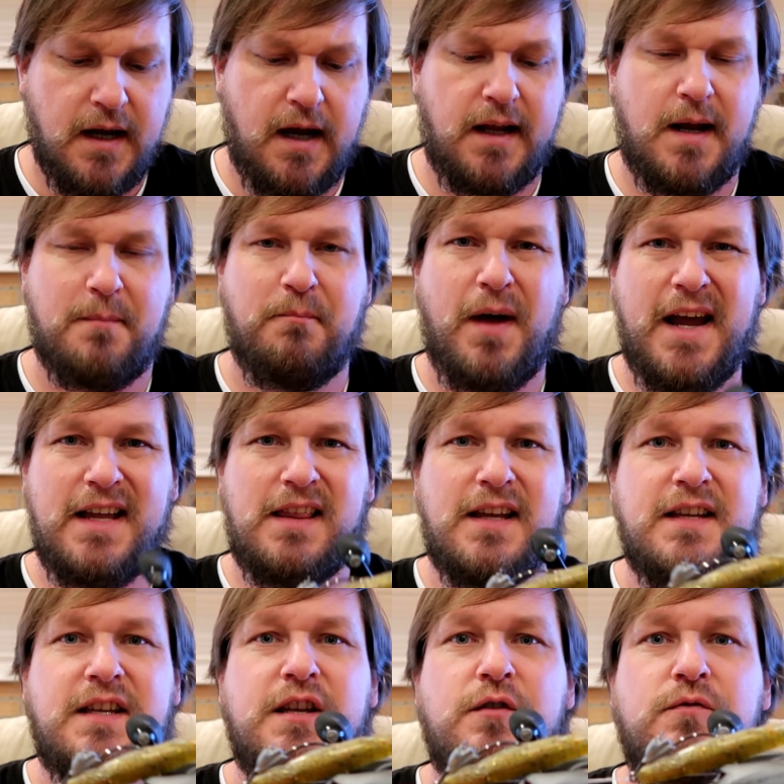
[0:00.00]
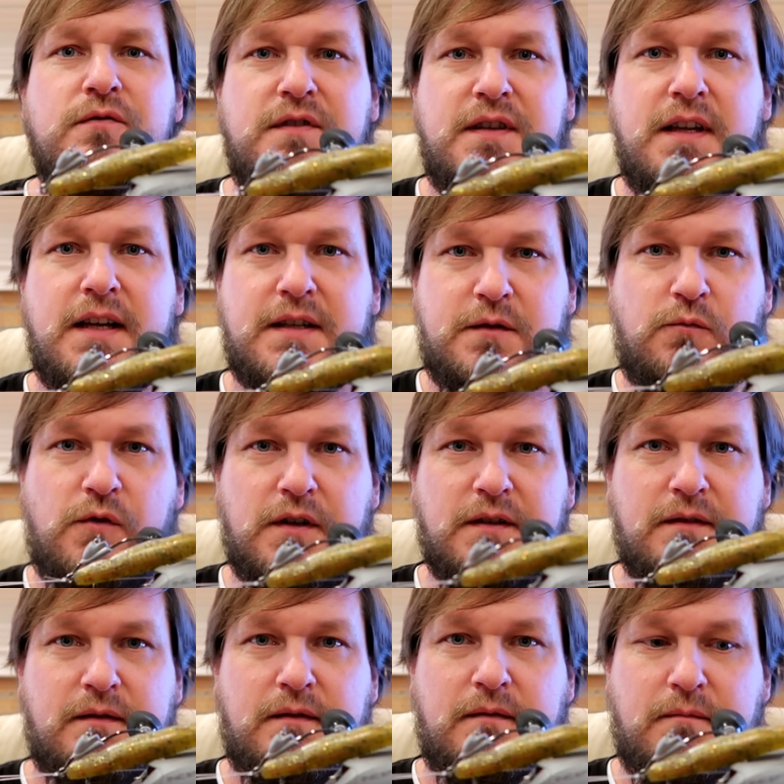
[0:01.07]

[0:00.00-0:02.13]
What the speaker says: and I mainly use this one